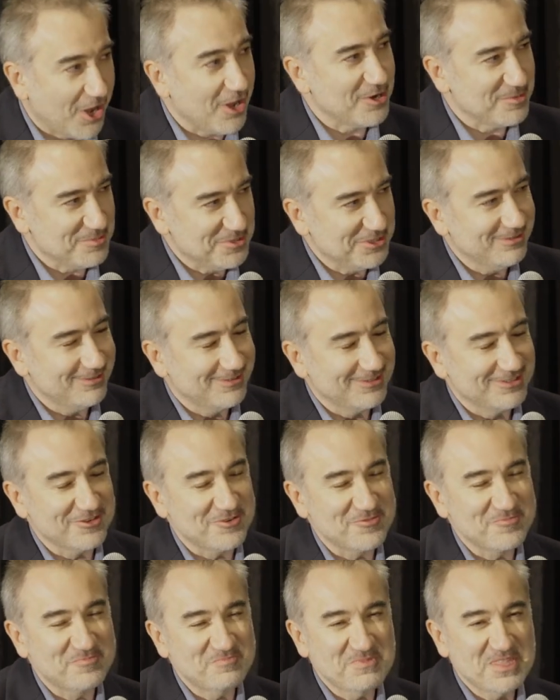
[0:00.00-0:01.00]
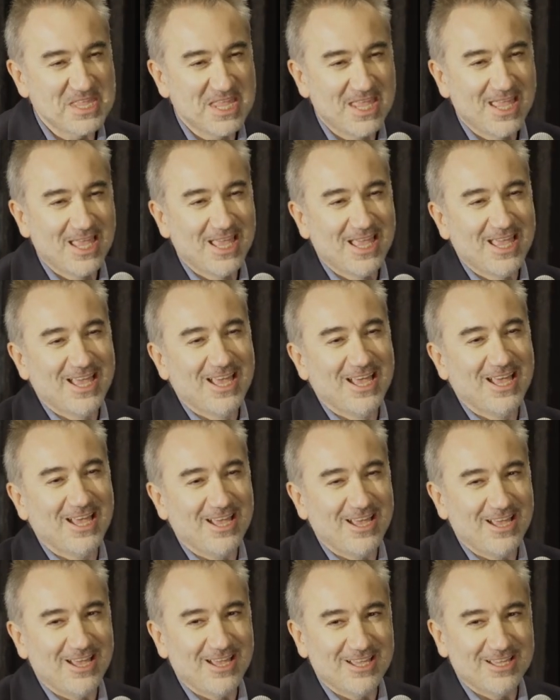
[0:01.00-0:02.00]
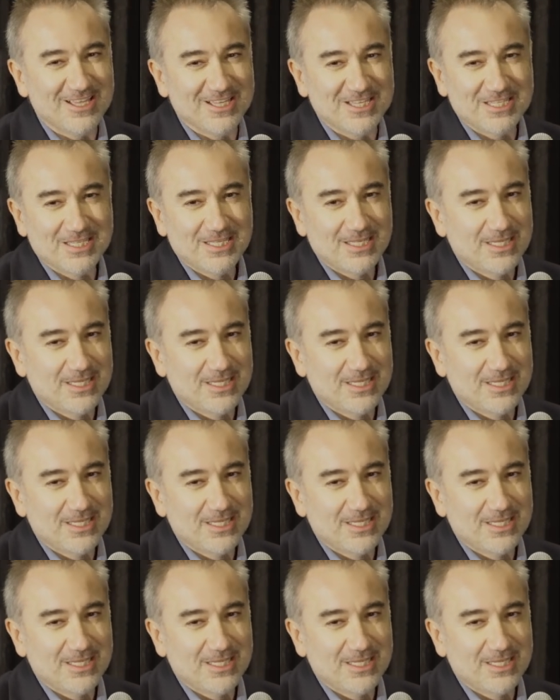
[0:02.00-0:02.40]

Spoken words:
Ottoman, you know.